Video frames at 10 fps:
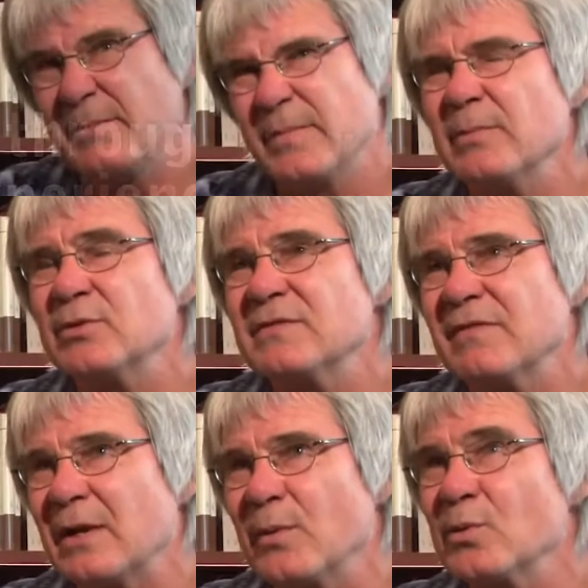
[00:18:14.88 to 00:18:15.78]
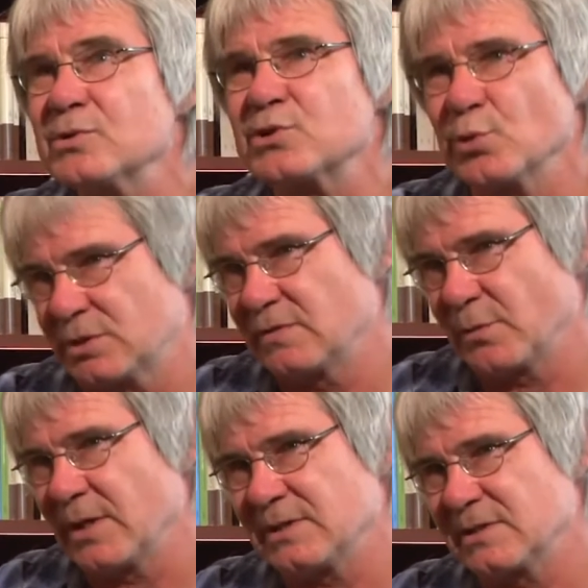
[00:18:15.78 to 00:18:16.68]
People develop all sorts of
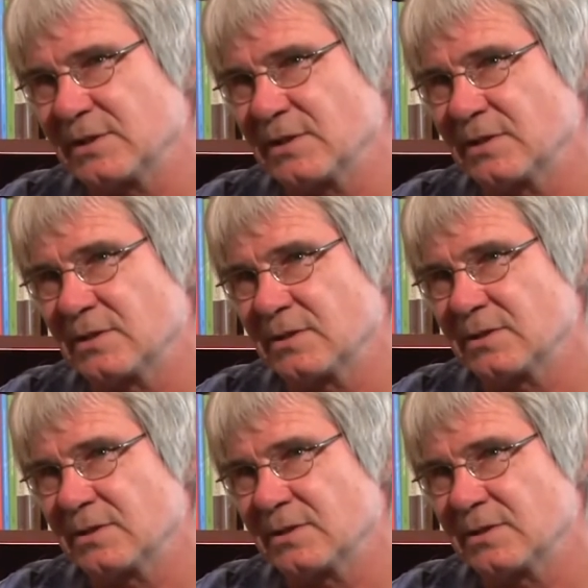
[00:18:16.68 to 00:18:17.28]
ways to